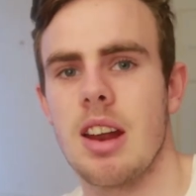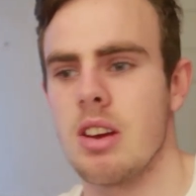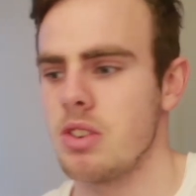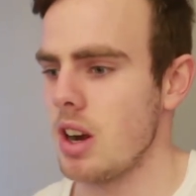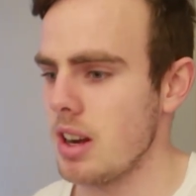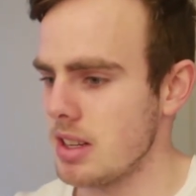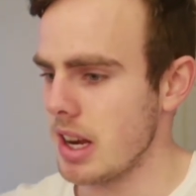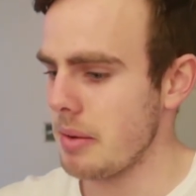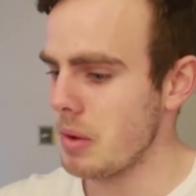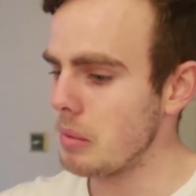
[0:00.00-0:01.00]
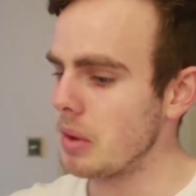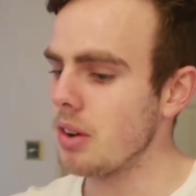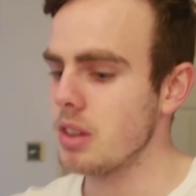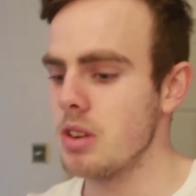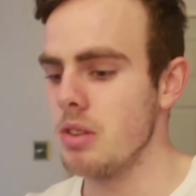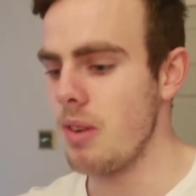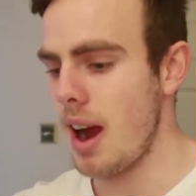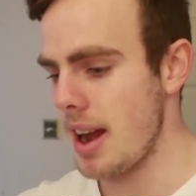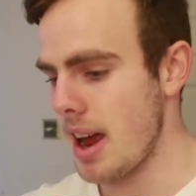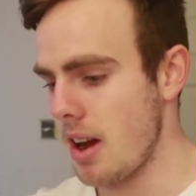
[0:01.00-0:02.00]
yeah, no training today. What I'm going to do
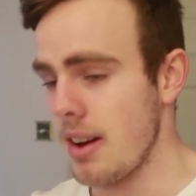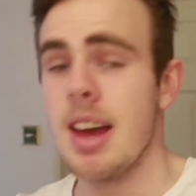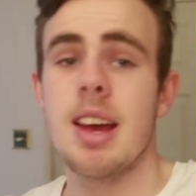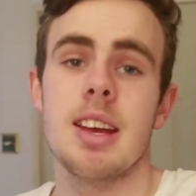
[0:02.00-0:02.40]
right now